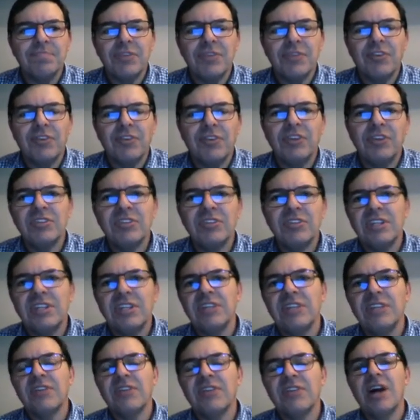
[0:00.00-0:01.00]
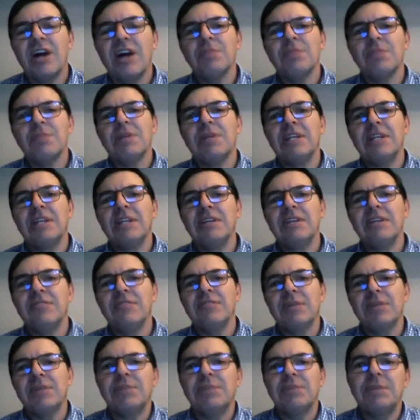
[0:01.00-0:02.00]
reason is I believe
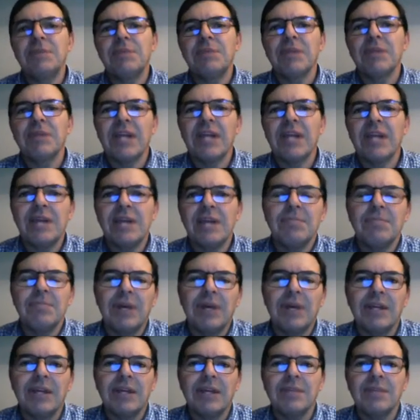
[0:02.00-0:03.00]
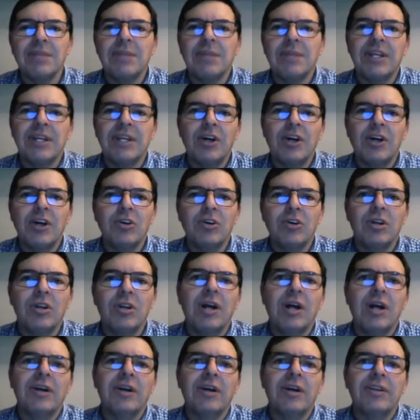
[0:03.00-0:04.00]
that people can make money
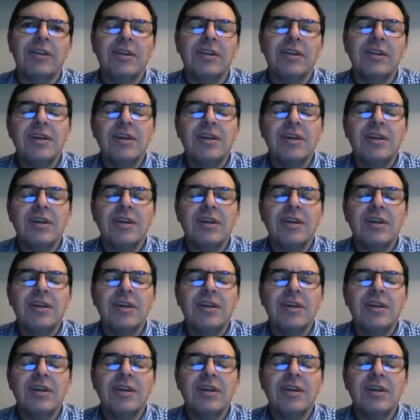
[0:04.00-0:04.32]
online